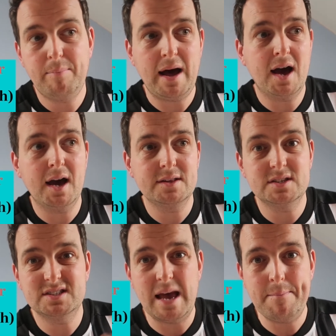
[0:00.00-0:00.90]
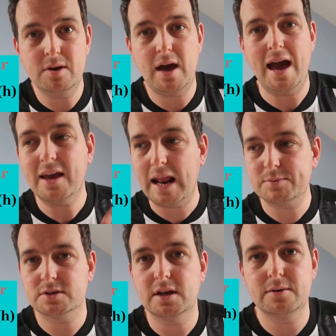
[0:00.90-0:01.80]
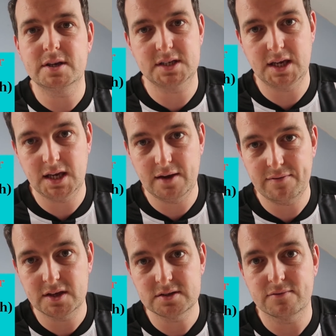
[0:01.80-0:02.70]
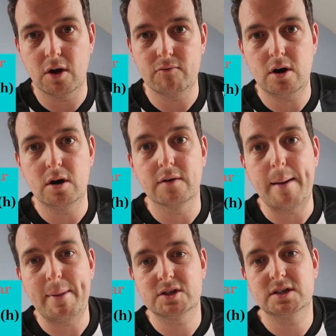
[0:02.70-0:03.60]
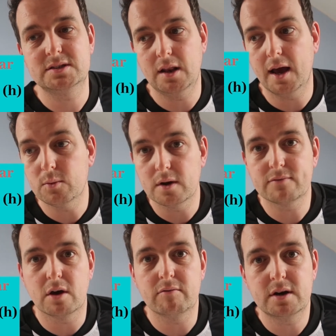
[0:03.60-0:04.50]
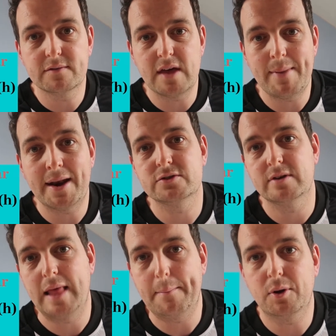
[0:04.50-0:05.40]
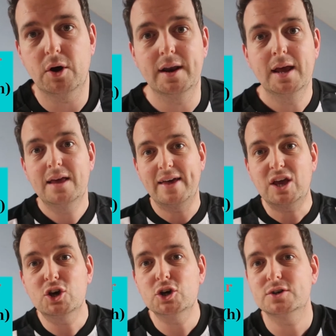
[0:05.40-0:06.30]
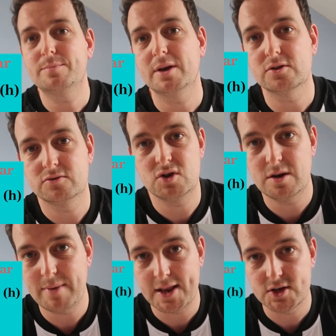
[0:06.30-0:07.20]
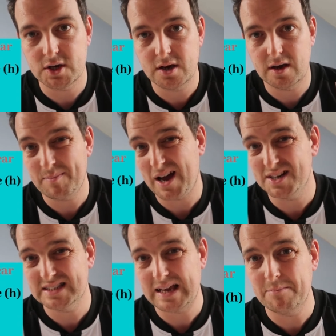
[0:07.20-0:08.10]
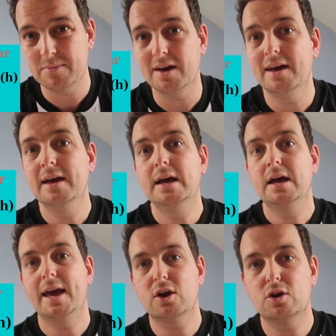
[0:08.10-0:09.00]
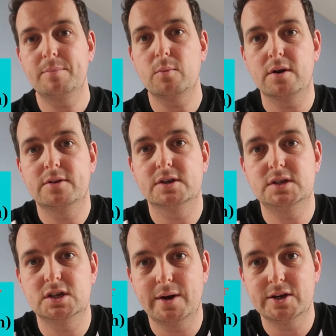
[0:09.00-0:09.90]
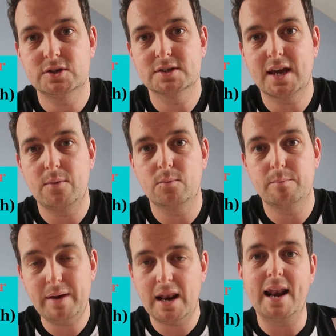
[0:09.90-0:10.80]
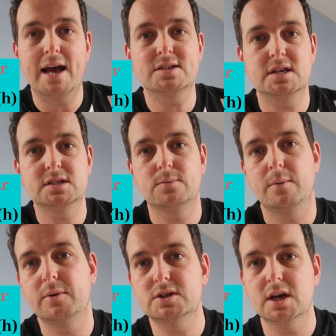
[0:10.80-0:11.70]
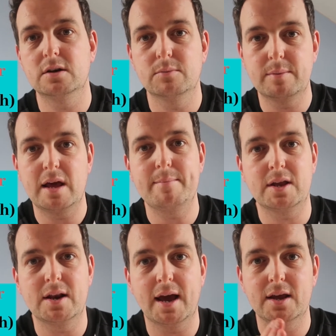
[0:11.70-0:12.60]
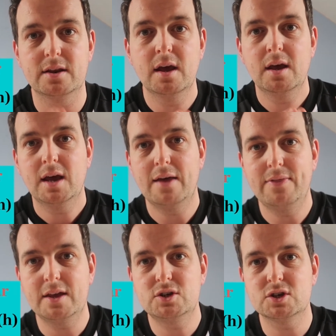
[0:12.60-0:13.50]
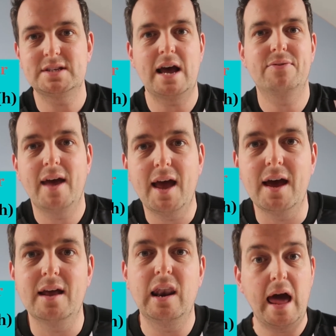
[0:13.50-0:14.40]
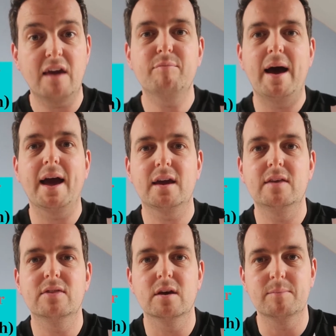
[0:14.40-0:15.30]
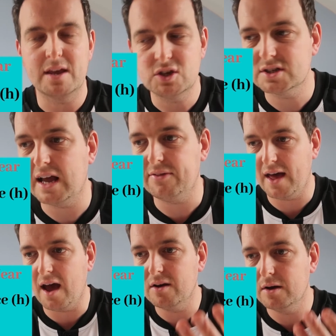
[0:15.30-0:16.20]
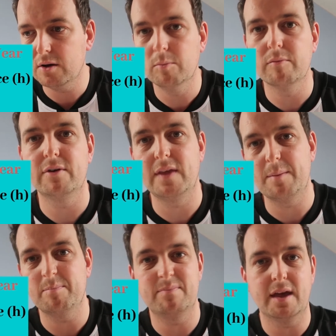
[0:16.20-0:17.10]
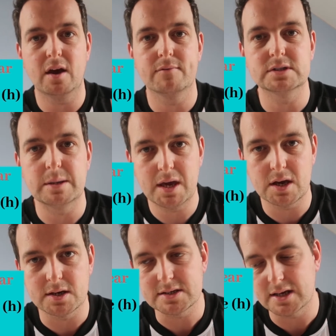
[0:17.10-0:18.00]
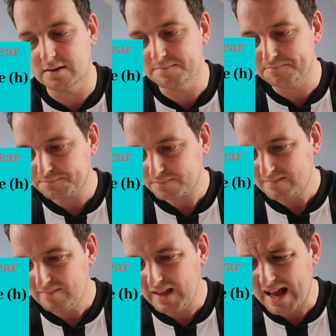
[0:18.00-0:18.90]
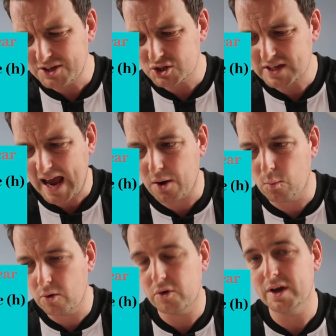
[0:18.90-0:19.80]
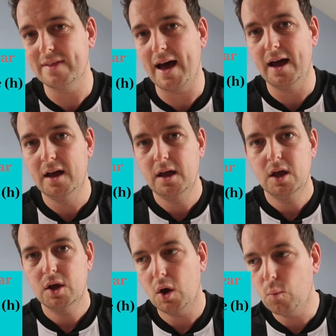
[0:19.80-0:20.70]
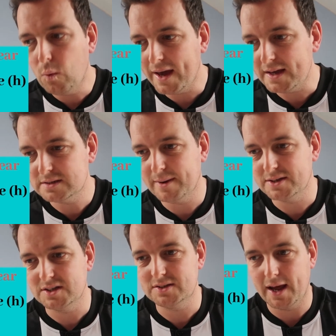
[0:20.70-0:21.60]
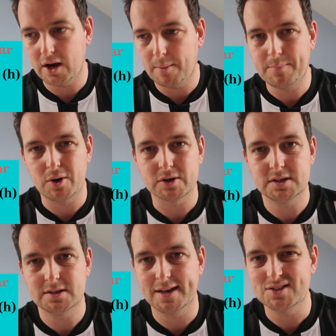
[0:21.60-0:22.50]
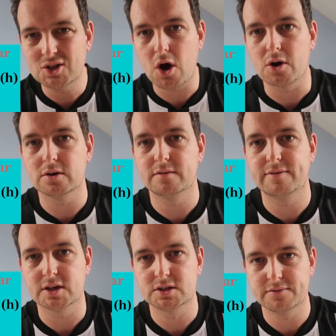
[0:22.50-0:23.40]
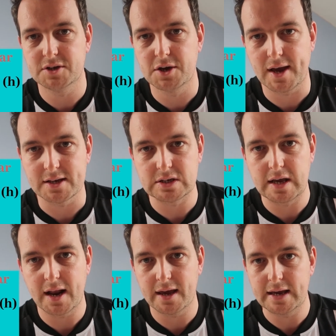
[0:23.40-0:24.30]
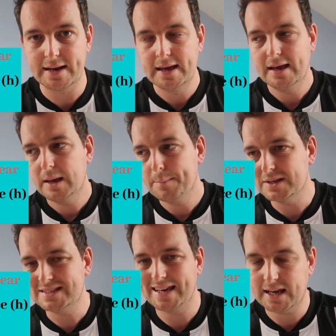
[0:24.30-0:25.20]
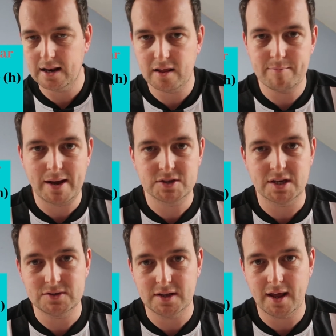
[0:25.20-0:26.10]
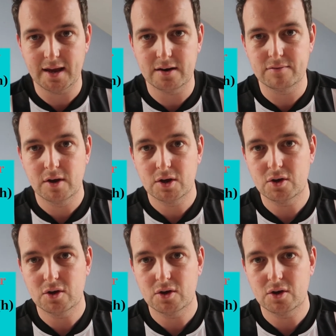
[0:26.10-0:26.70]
by December, I can absolutely see if things have gone wrong that Manchester United will have got rid of their manager at that point. They could be under a new manager by December. It could be one of those situations again, a bit like last season when we turned up, we played Man United and they just had their life back in them. They just had that oomph and they, they obviously beat us and I just kind of worry that away to Manchester United on Boxing Day is not a good fixture for Newcastle United, particularly if Manchester United have